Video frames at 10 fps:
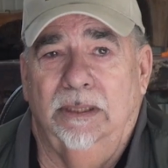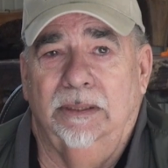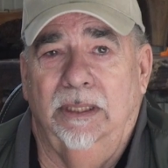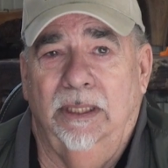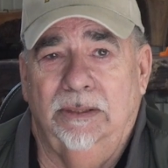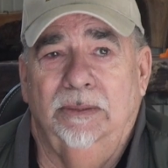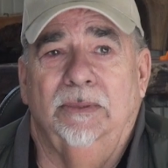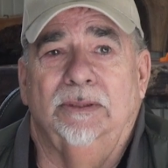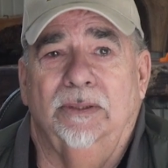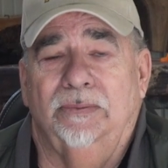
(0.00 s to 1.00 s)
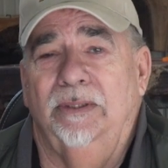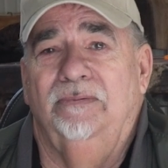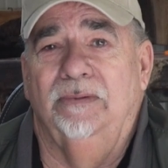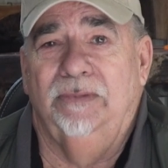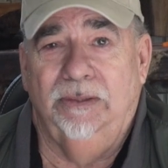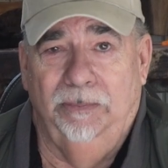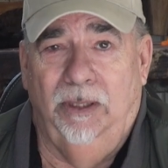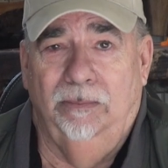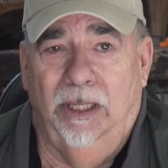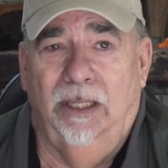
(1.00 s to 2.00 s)
the engine was a 350
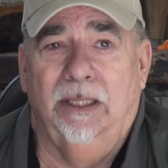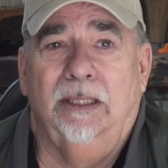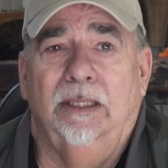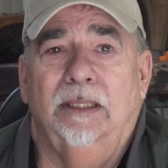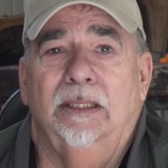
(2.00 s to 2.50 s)
small block.